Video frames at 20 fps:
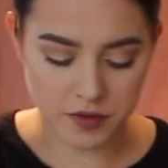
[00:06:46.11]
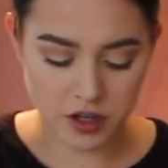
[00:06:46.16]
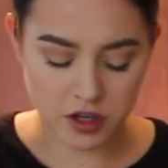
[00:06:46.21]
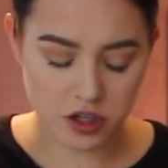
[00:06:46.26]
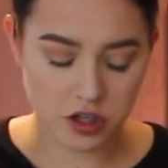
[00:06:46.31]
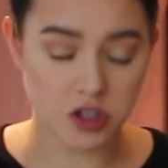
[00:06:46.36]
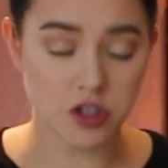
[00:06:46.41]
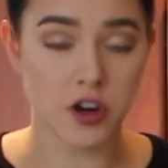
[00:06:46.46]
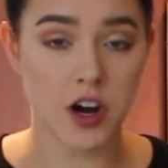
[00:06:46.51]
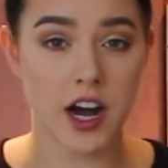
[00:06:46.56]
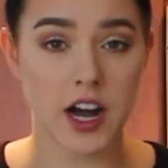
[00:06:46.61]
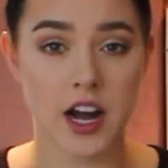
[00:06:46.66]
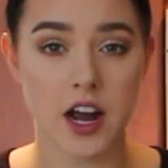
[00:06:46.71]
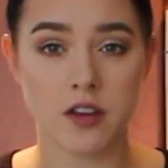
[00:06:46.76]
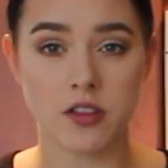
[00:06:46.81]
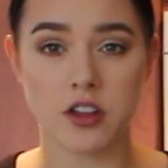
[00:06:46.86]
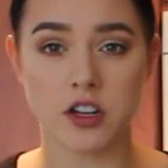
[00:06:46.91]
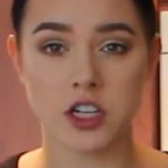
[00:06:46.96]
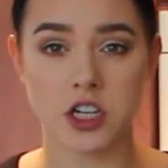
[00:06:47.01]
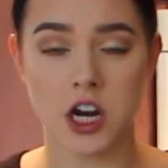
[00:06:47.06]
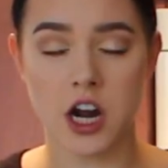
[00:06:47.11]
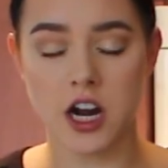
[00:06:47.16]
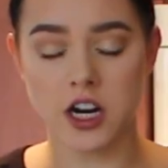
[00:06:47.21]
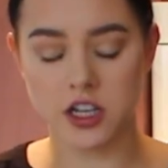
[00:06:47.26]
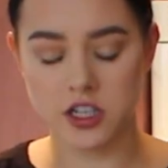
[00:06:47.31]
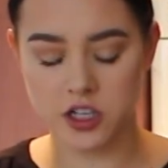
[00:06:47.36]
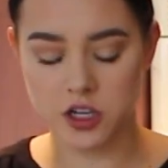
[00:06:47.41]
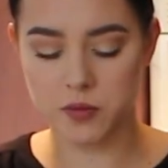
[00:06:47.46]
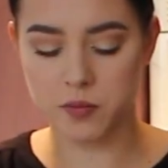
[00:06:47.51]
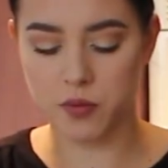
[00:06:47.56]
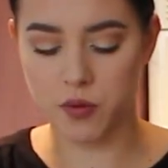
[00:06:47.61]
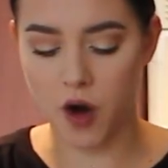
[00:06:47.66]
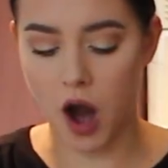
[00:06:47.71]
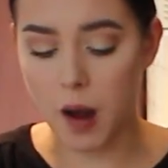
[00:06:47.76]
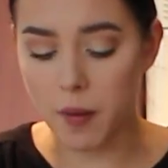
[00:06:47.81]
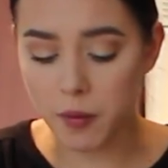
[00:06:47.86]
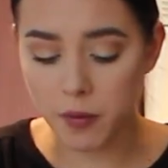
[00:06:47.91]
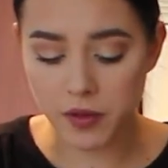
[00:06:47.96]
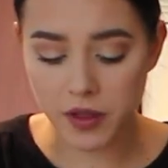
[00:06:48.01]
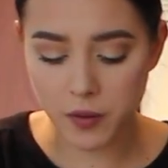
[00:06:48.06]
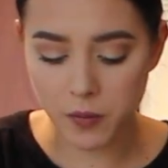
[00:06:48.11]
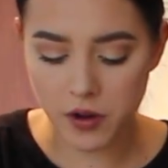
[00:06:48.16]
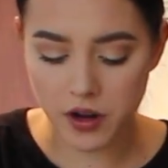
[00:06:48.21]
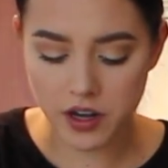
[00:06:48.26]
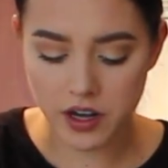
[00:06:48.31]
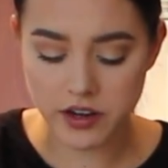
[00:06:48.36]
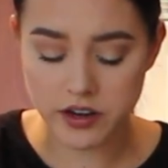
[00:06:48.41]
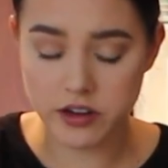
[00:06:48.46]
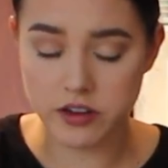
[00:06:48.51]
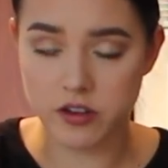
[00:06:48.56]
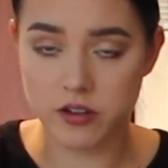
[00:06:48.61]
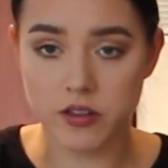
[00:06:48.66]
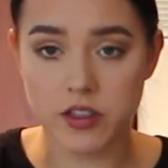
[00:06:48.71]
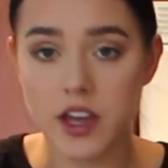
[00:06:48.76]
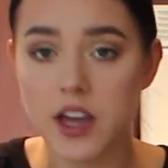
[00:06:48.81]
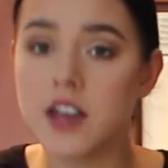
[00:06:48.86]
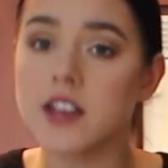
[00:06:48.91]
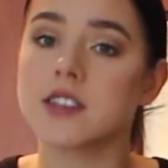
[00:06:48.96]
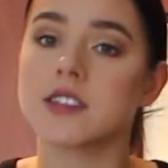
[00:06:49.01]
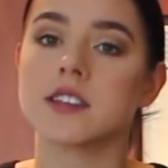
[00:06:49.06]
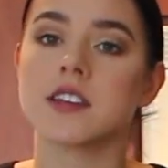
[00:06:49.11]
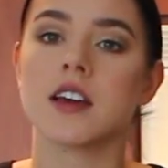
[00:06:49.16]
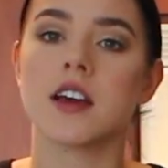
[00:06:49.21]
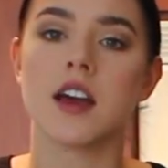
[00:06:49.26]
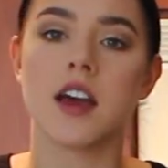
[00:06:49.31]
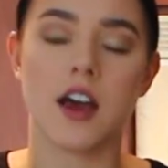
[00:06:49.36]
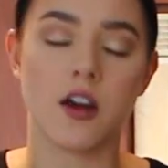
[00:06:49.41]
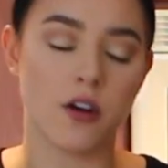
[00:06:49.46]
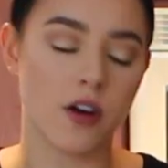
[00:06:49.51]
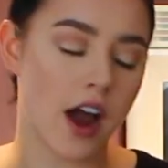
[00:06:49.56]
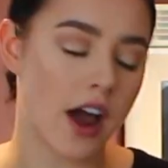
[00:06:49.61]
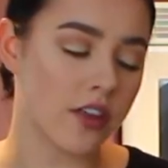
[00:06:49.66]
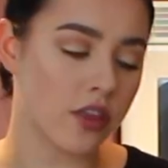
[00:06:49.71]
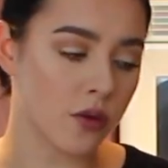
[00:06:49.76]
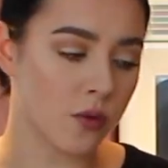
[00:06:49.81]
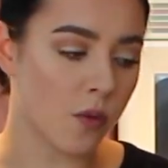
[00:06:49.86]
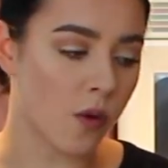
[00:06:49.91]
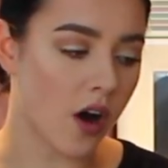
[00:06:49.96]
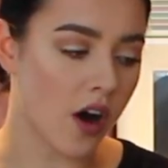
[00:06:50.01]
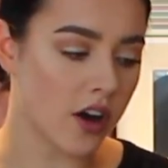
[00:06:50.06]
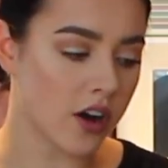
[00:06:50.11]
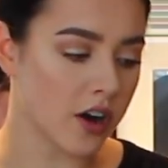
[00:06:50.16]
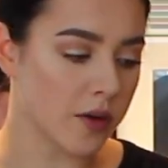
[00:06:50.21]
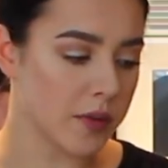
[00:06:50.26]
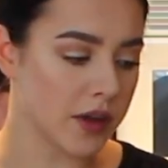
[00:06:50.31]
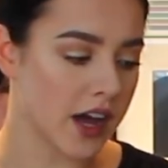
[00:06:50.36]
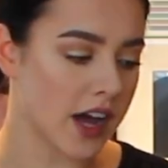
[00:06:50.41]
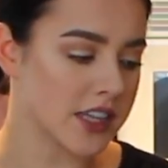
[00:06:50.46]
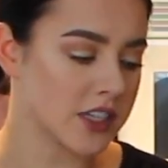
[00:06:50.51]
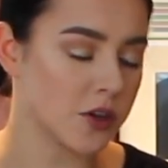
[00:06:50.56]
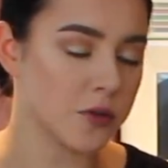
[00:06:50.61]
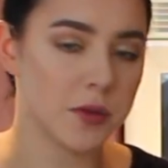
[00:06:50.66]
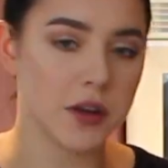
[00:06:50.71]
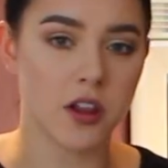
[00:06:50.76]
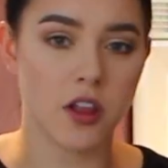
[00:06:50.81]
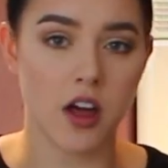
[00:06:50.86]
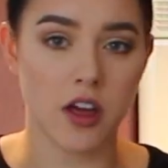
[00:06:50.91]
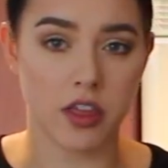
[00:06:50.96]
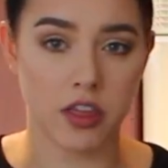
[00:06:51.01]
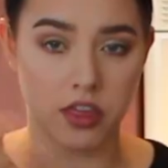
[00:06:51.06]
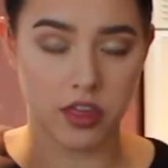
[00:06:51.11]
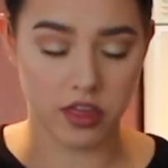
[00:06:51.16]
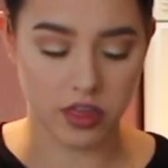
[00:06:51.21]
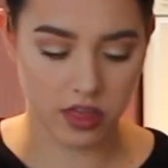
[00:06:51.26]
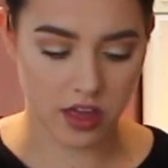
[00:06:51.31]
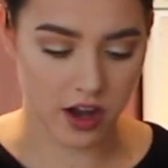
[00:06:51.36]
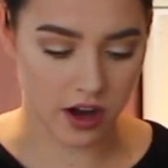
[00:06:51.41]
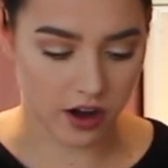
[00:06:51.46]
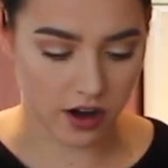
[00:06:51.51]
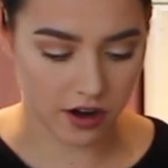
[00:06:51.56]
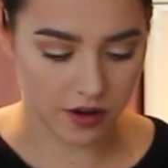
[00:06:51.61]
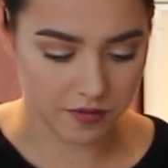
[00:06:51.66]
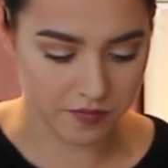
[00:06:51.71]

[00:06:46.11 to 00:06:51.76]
strain out the chunks, you probably wouldn't need to do this or add the water because it would be a lot thinner.